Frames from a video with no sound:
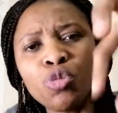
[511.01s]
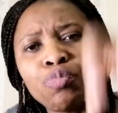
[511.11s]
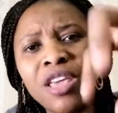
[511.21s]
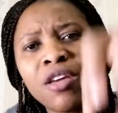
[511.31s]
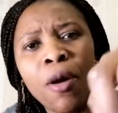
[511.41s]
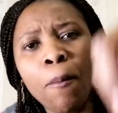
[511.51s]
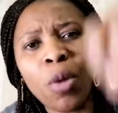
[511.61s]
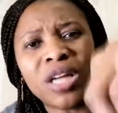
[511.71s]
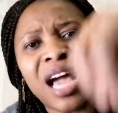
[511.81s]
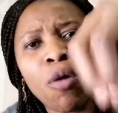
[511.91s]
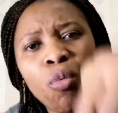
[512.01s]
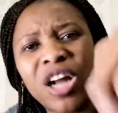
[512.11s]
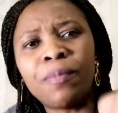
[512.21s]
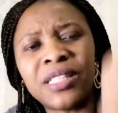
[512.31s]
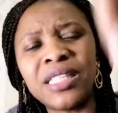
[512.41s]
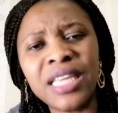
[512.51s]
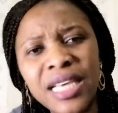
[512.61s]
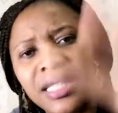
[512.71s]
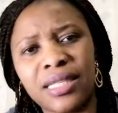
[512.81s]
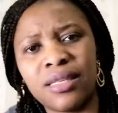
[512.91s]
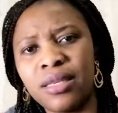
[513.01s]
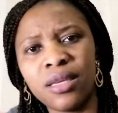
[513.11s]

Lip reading: to be more than what the person is.